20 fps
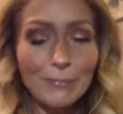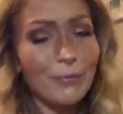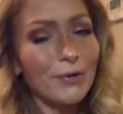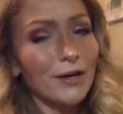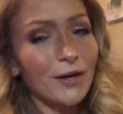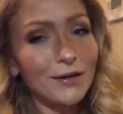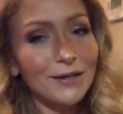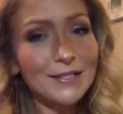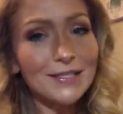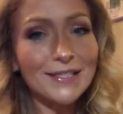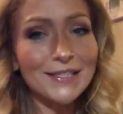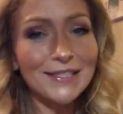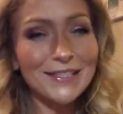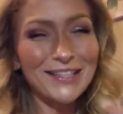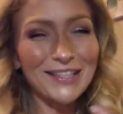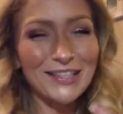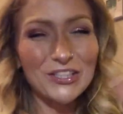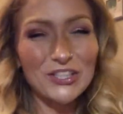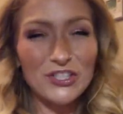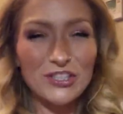But honestly,
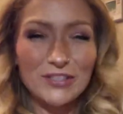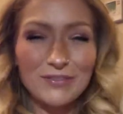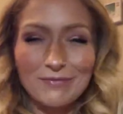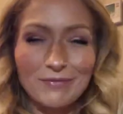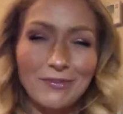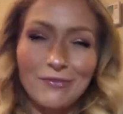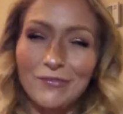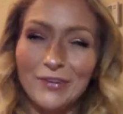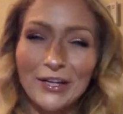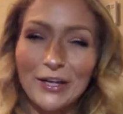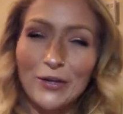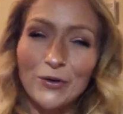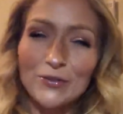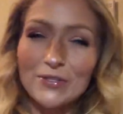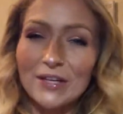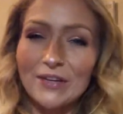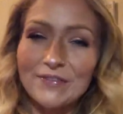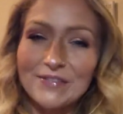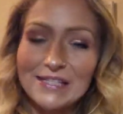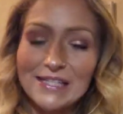like just the videos
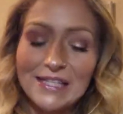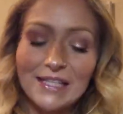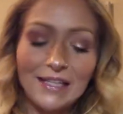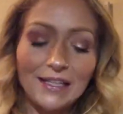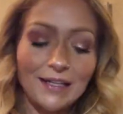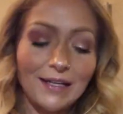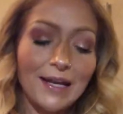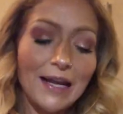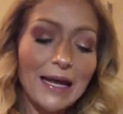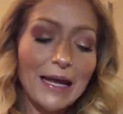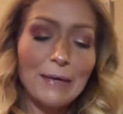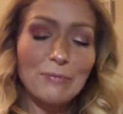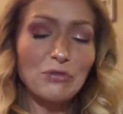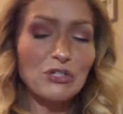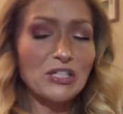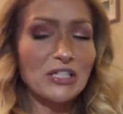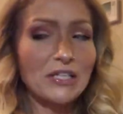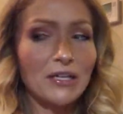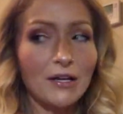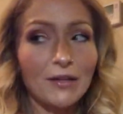I've seen, I'm
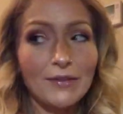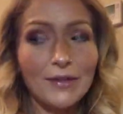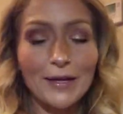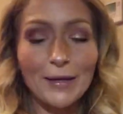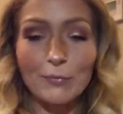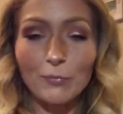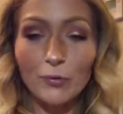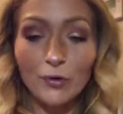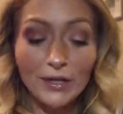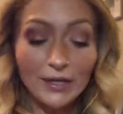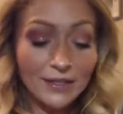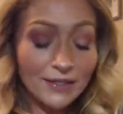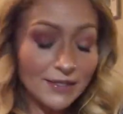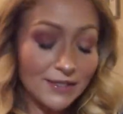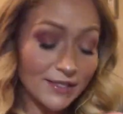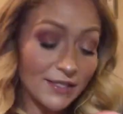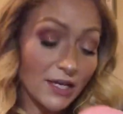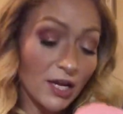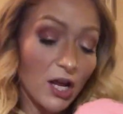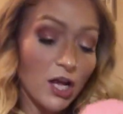just not that
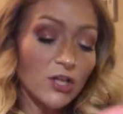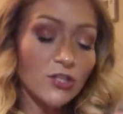impressed.